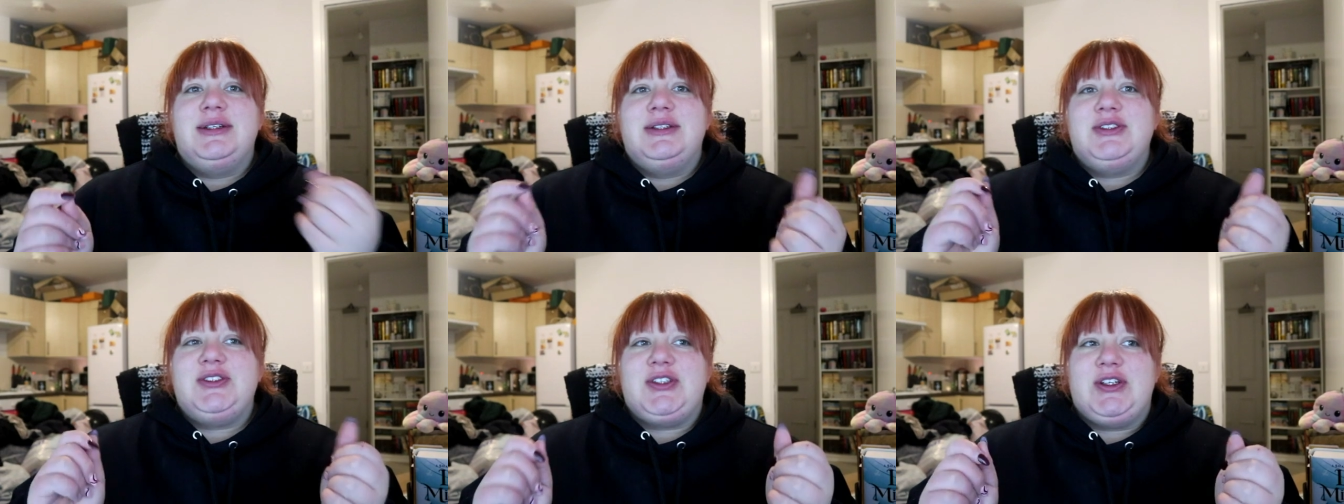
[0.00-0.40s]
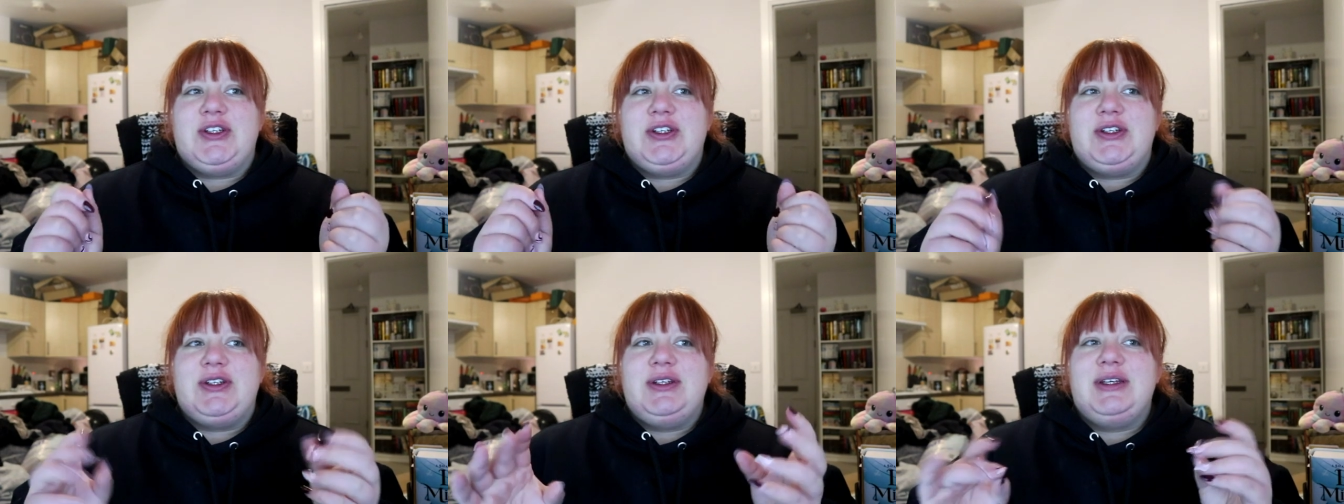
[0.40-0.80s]

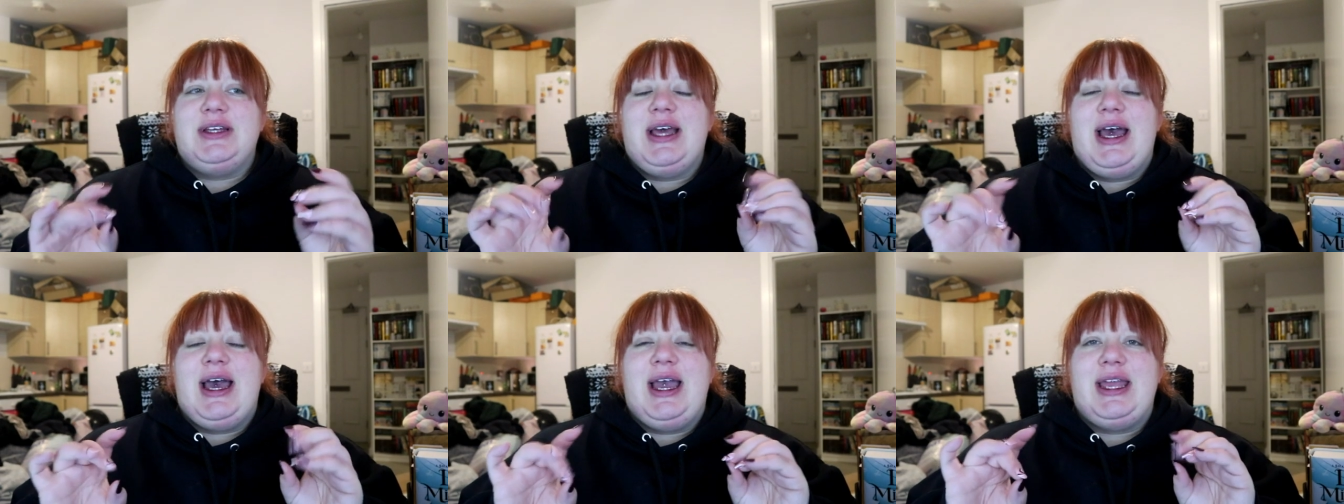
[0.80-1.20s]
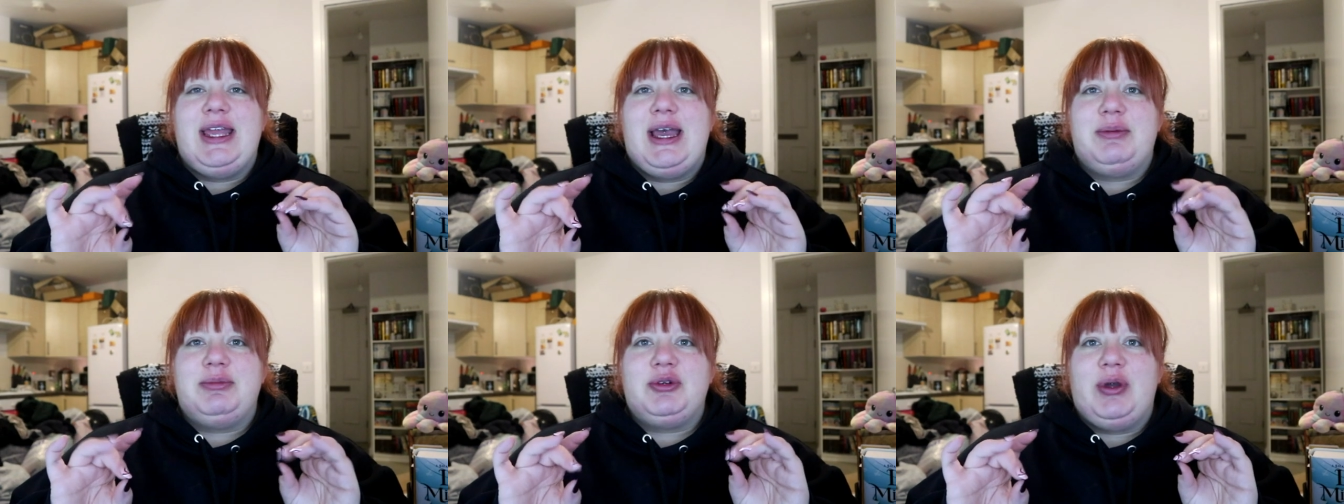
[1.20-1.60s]
So I
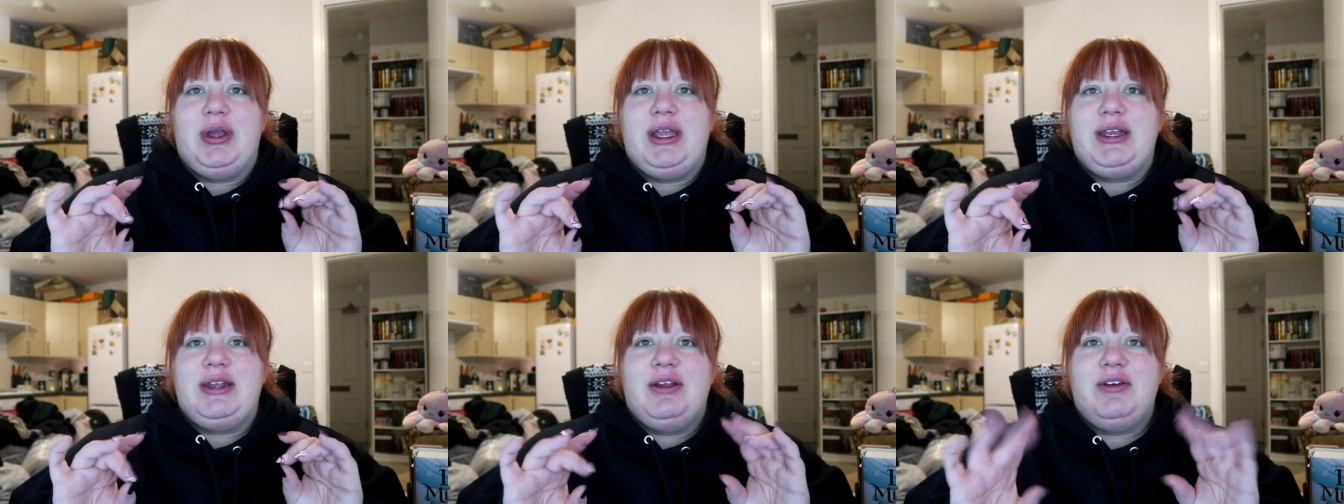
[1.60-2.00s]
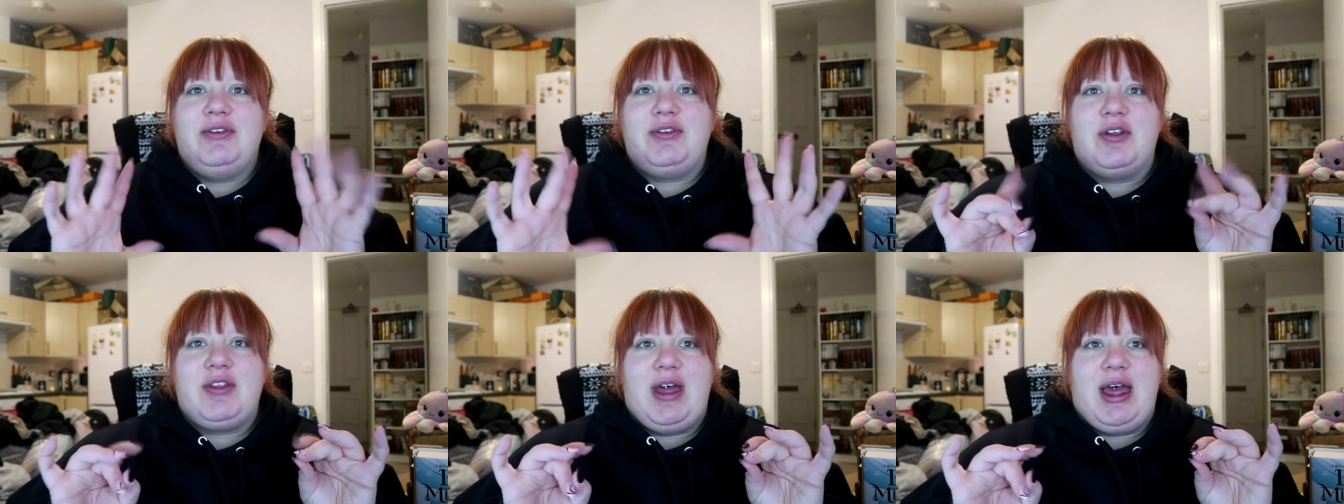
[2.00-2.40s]
am going
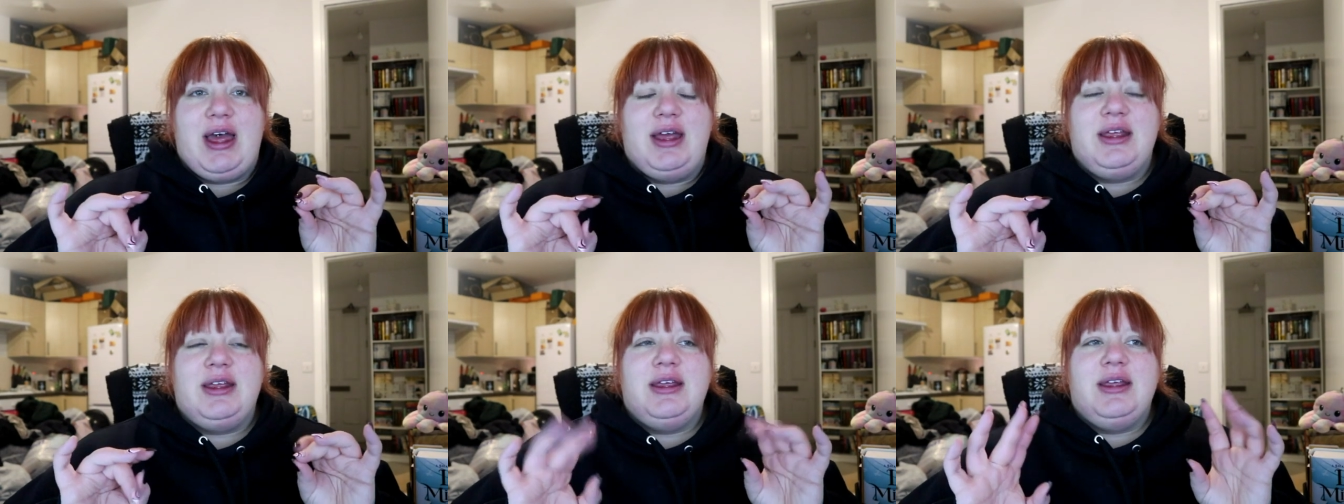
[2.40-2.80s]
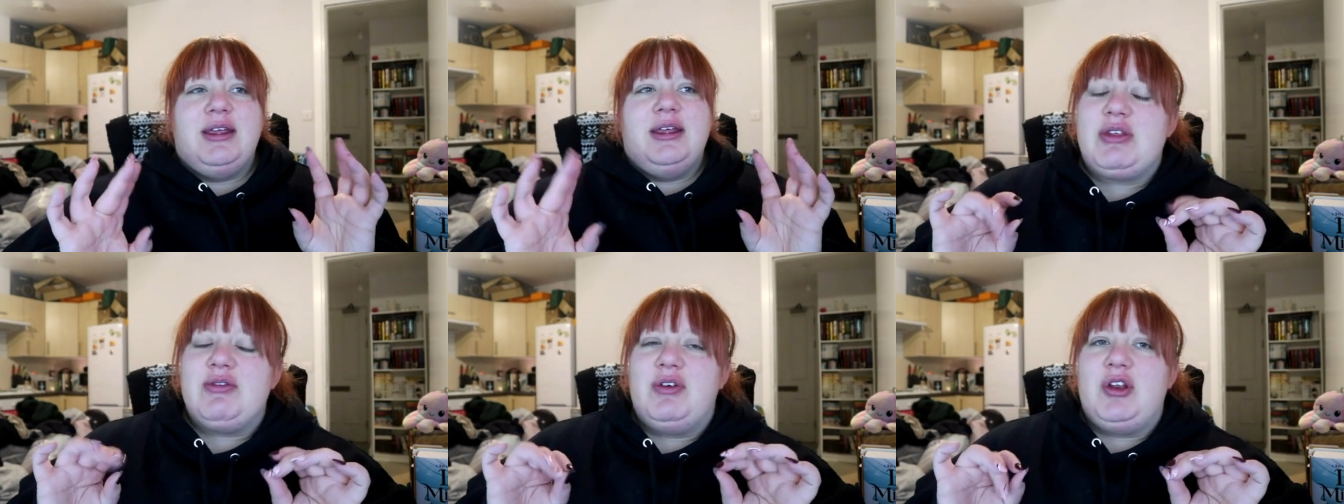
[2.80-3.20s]
for that.
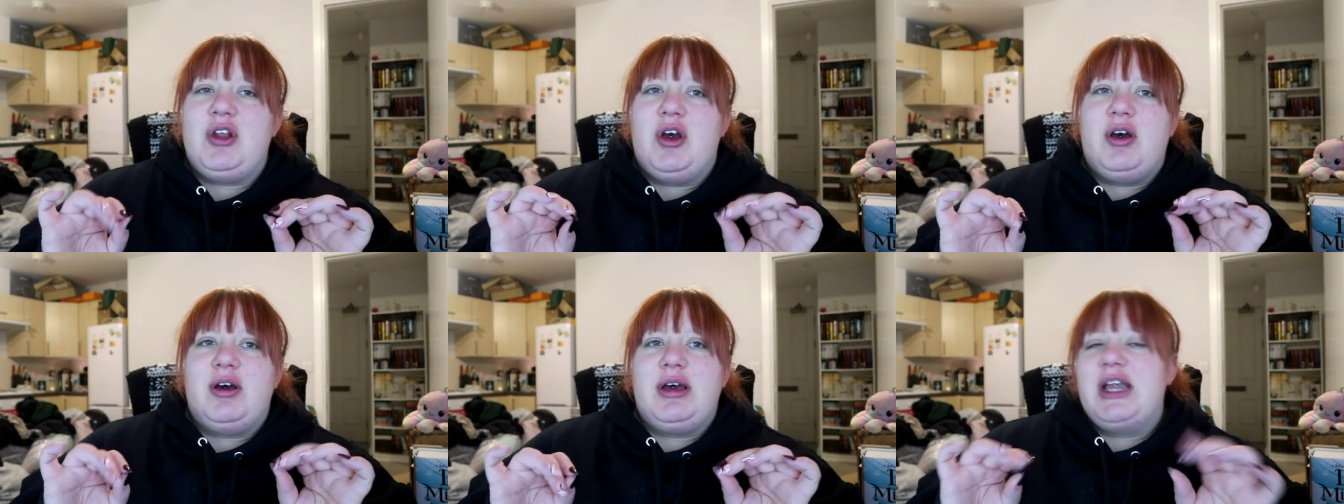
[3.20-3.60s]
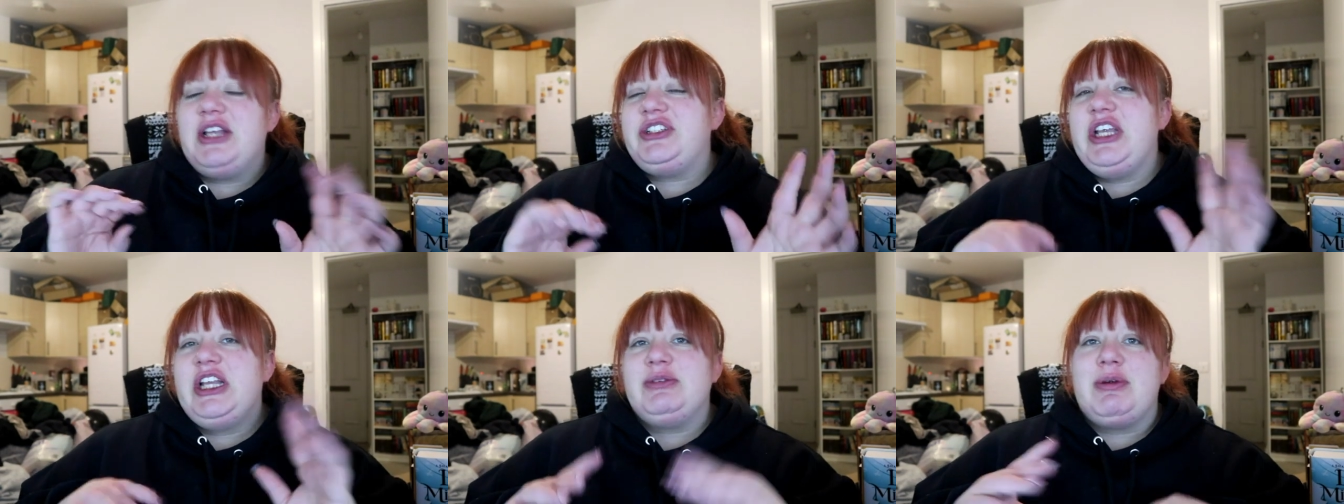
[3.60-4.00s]
Whether or not I
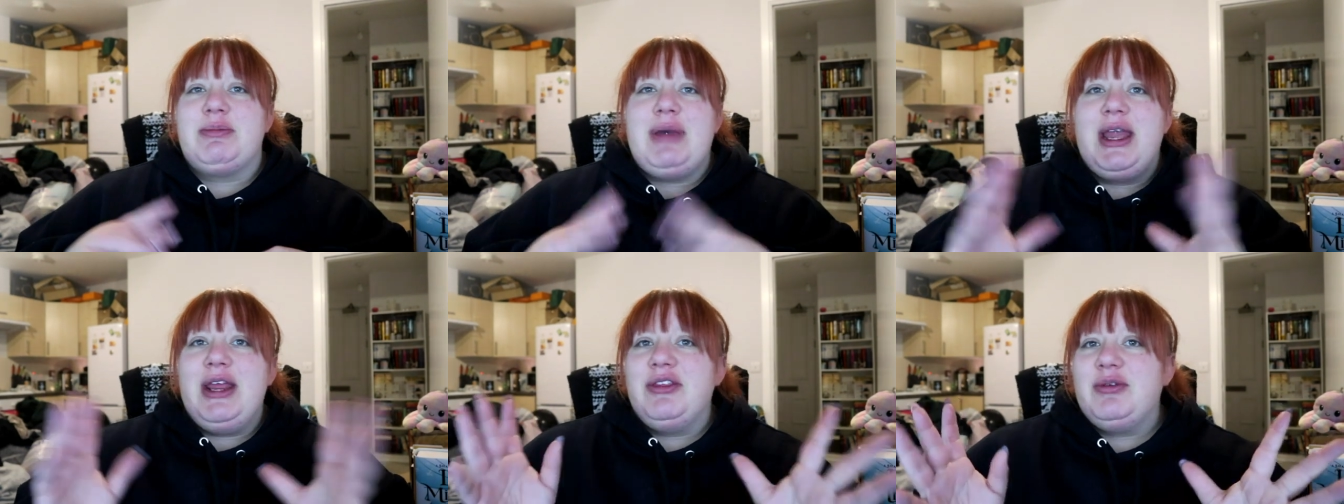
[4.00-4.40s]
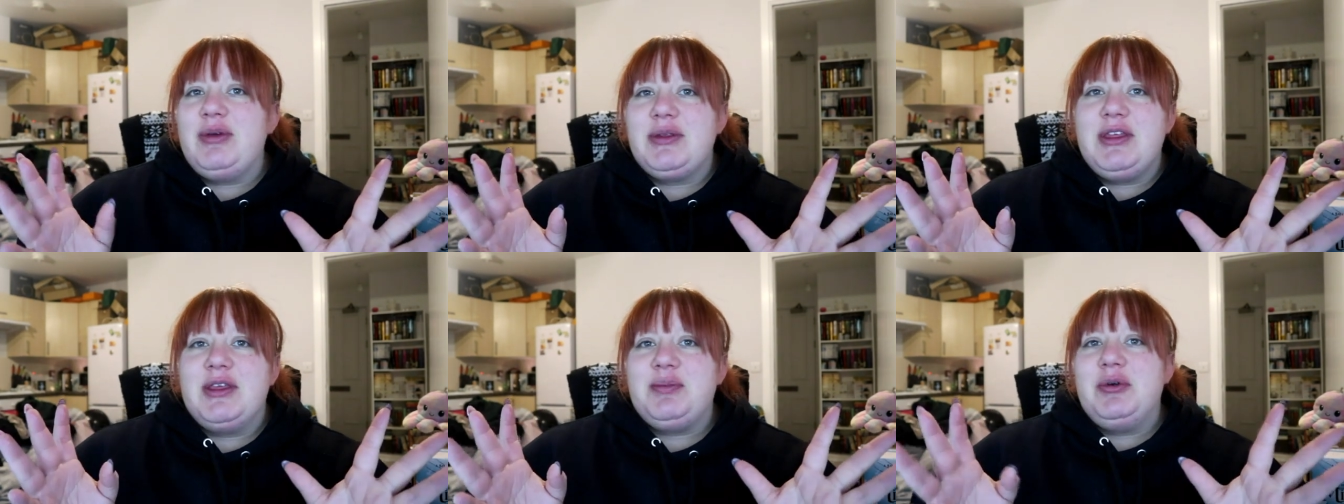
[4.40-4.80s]
change my mind
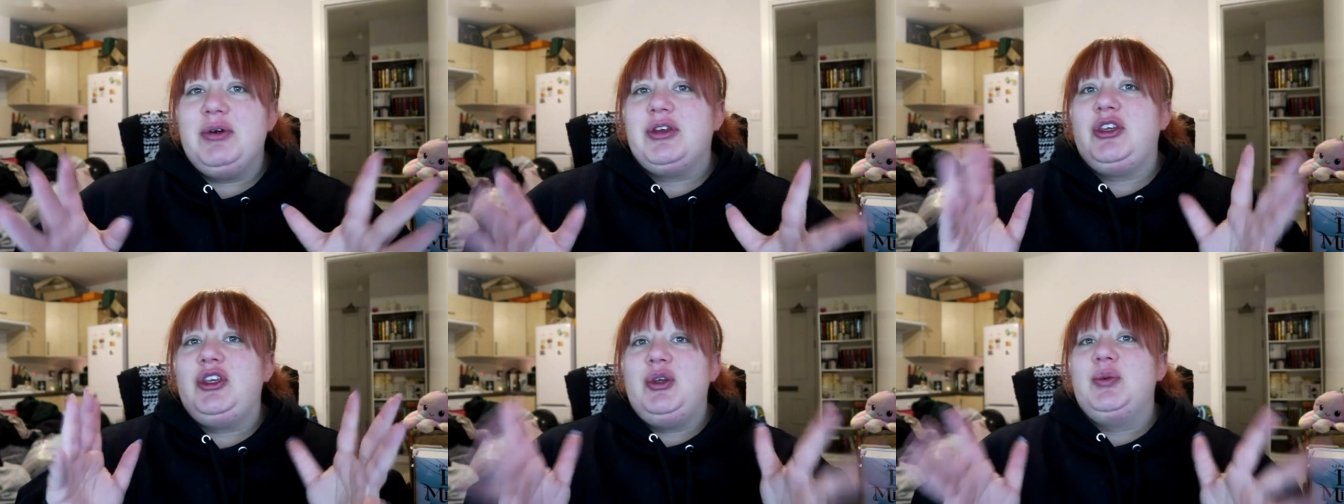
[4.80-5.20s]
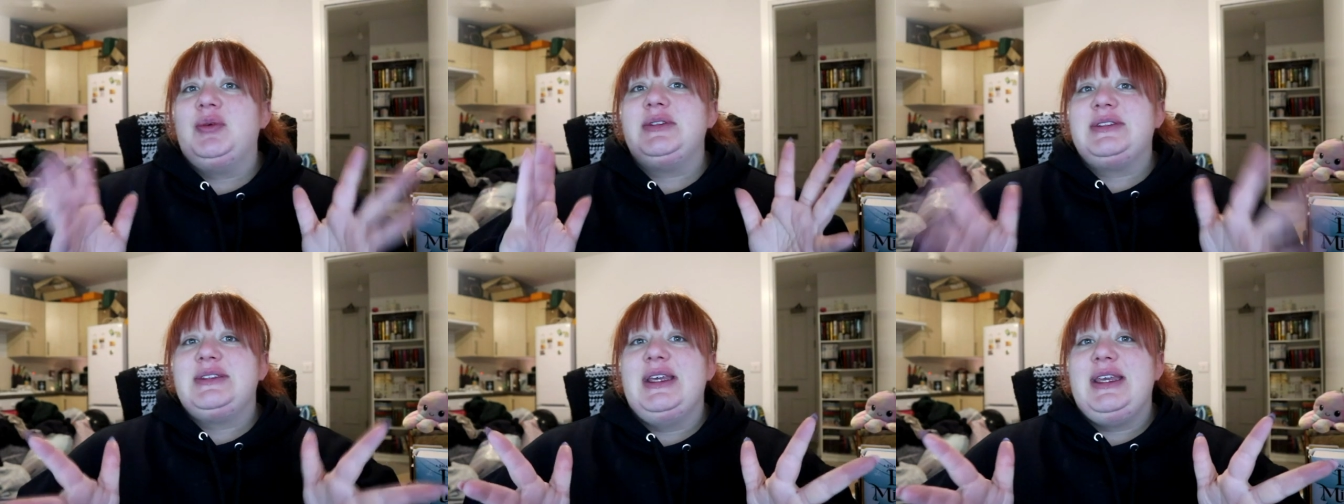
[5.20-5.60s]
throughout this book, you will
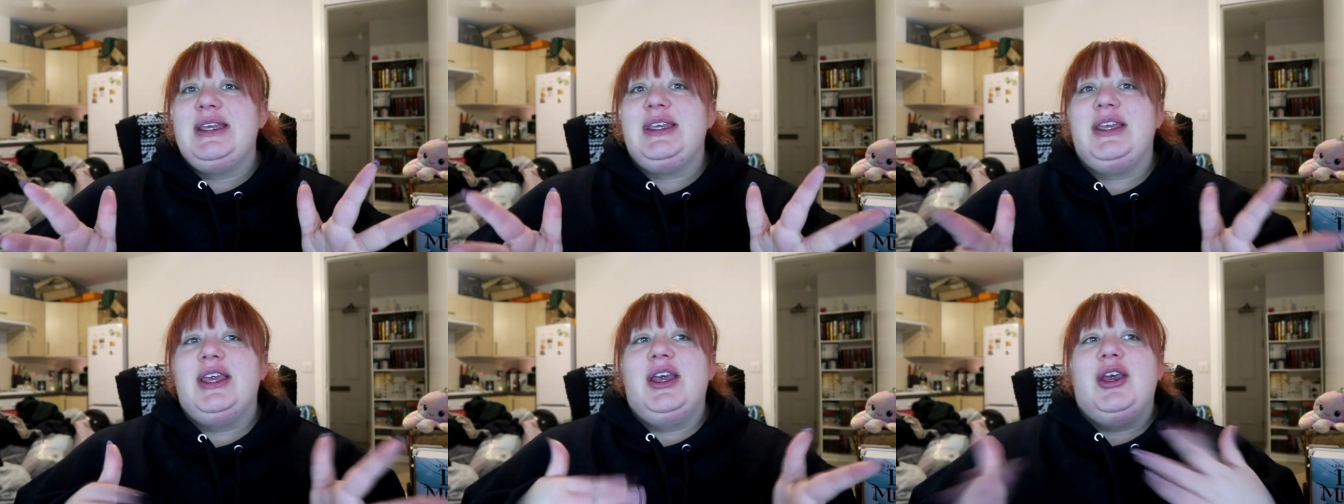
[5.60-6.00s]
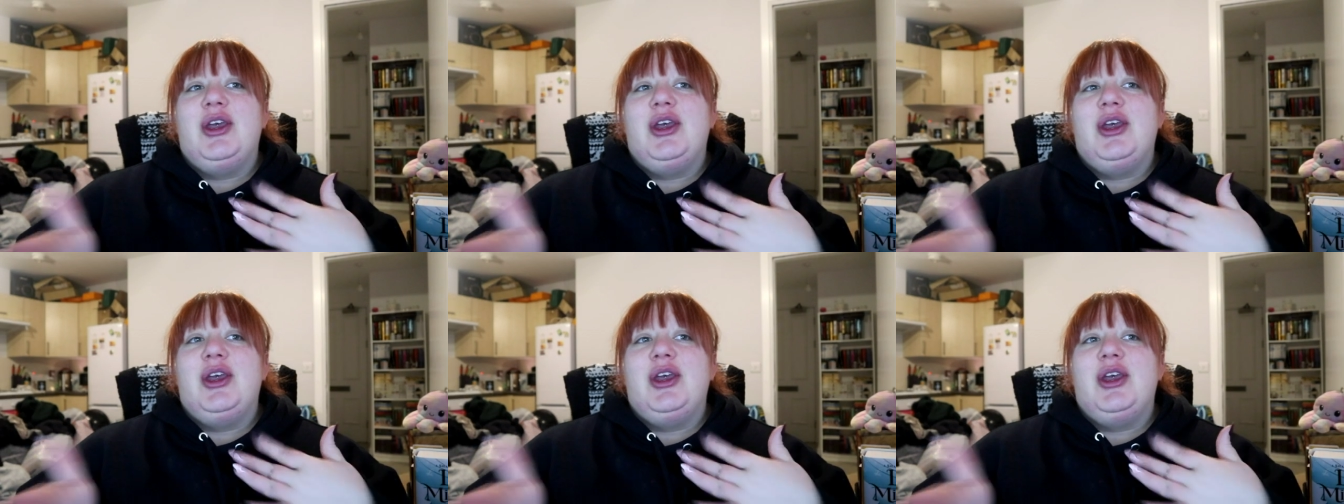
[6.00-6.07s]
see.